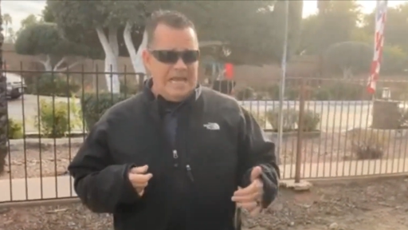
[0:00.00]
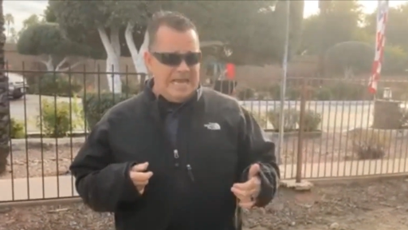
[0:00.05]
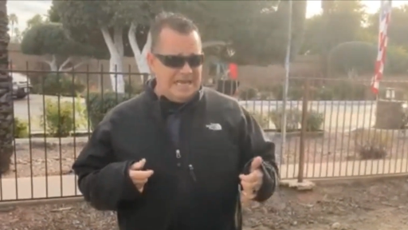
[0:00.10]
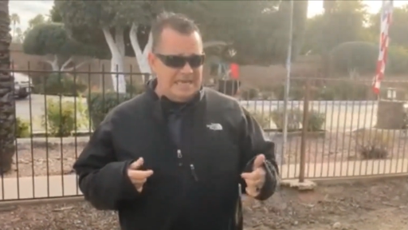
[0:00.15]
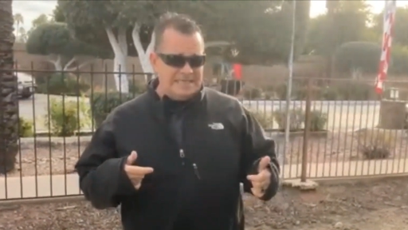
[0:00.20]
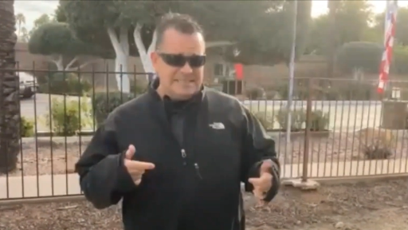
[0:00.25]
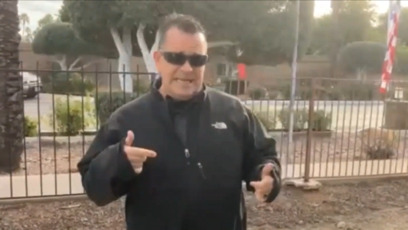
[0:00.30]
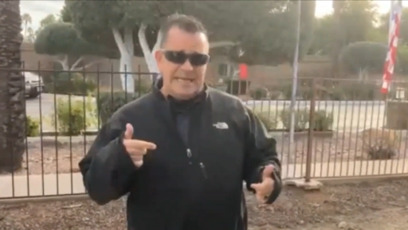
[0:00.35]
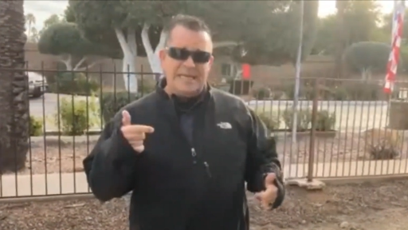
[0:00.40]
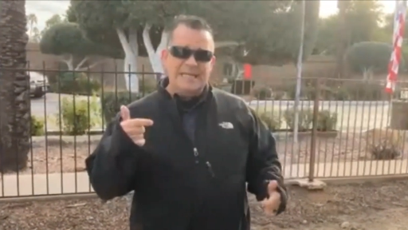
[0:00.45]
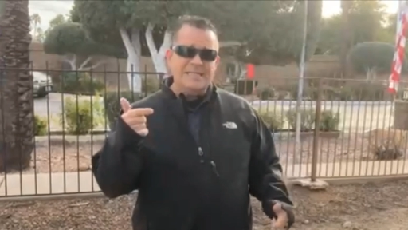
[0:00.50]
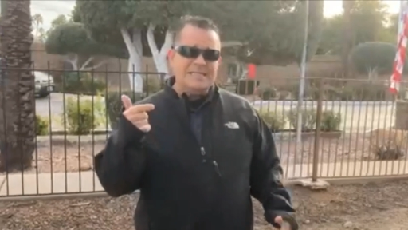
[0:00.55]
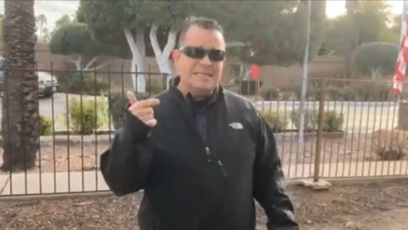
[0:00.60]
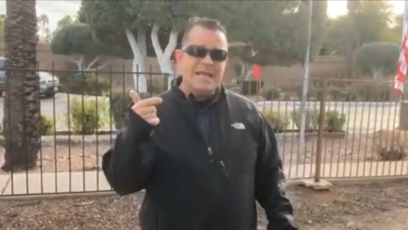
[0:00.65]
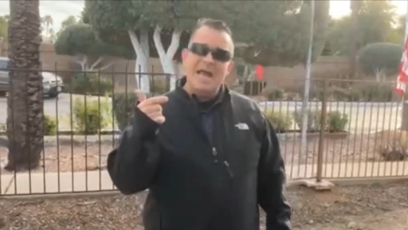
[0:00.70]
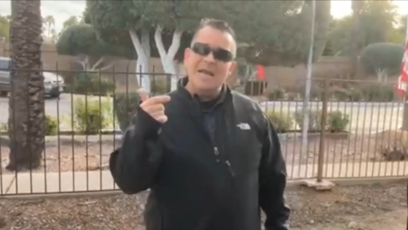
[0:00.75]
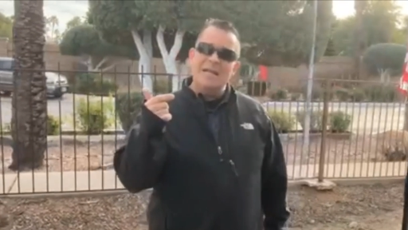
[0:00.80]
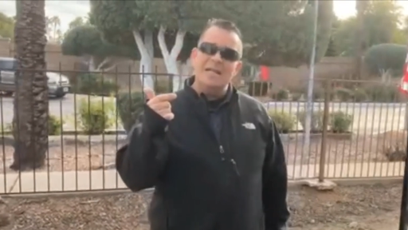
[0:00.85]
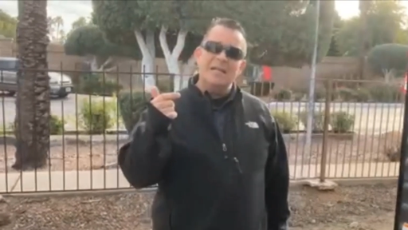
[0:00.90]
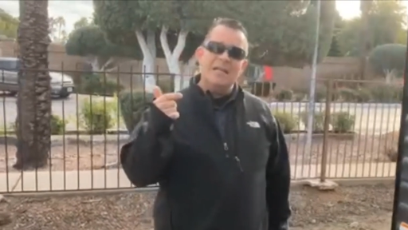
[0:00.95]
is
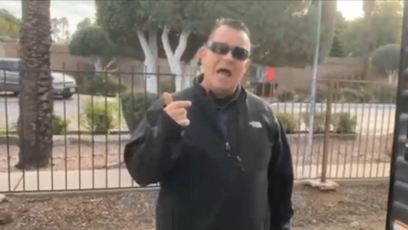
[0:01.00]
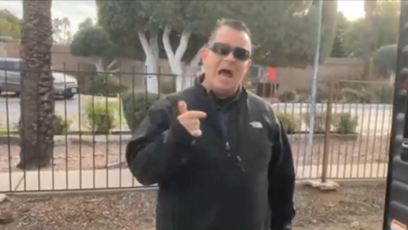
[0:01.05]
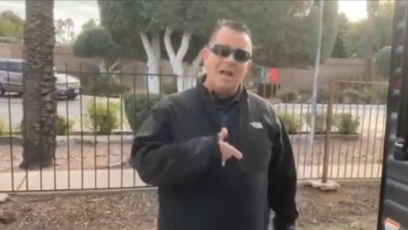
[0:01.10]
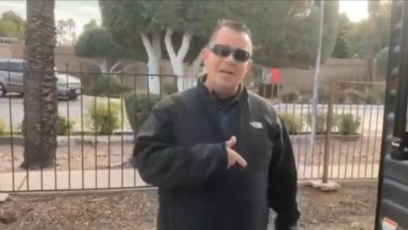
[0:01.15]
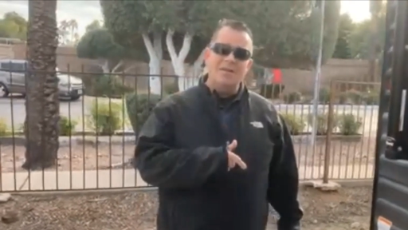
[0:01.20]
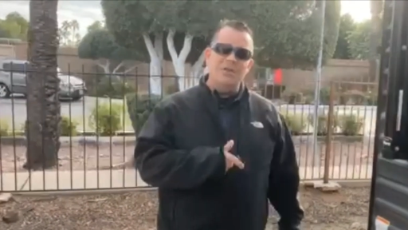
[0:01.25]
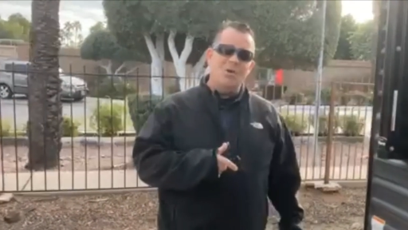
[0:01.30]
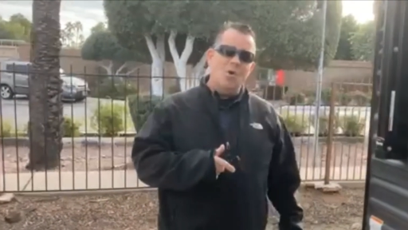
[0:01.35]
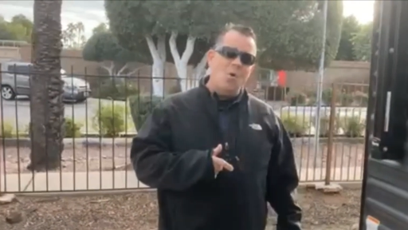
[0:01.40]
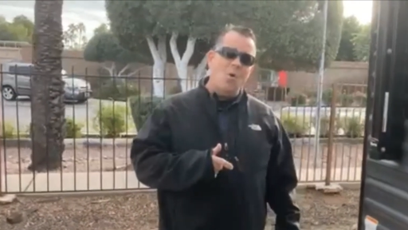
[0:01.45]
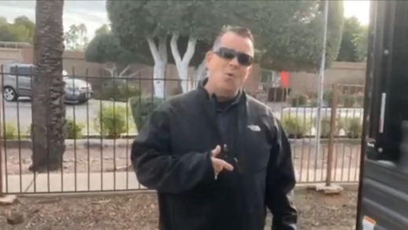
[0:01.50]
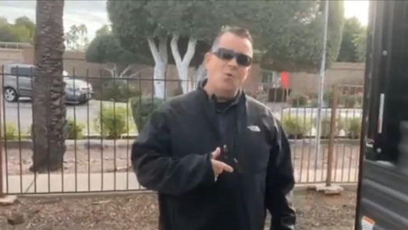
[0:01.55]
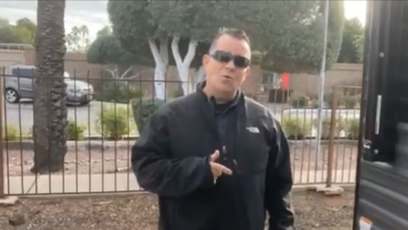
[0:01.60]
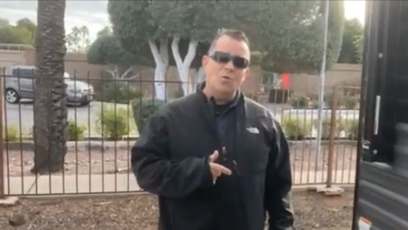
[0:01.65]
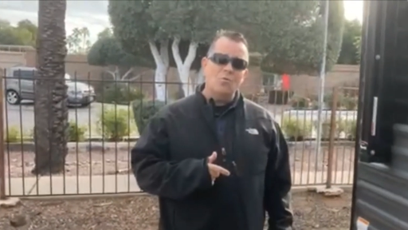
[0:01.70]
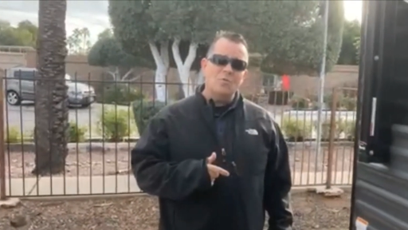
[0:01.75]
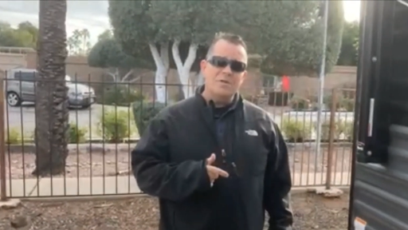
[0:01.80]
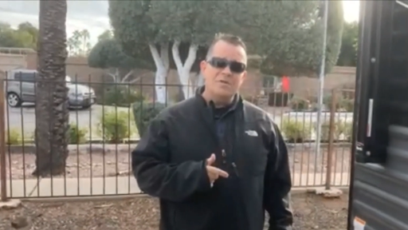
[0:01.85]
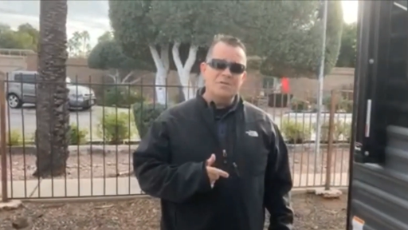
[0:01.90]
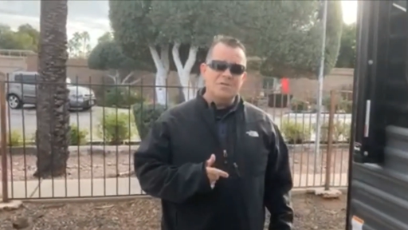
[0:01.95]
inside a lot of the older
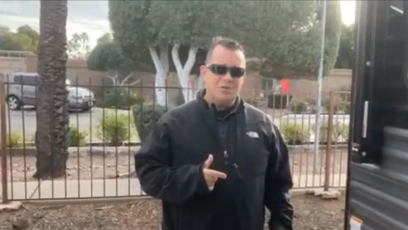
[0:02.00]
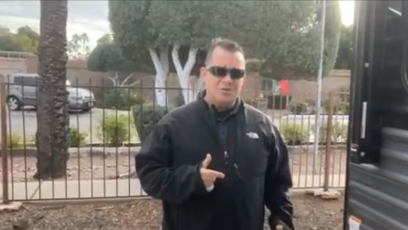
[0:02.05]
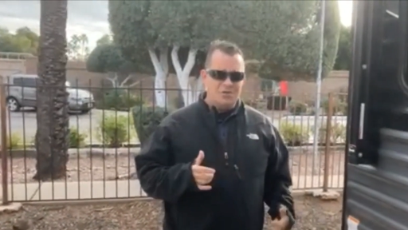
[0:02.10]
ones,